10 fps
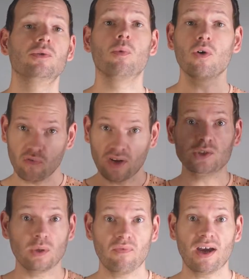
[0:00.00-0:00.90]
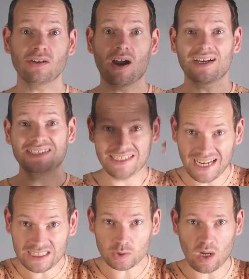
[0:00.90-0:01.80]
the more friends you invite, the higher
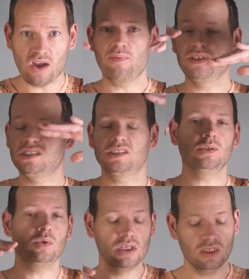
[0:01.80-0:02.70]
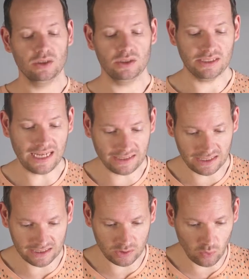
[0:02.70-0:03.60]
chance you have, but it's still in that sense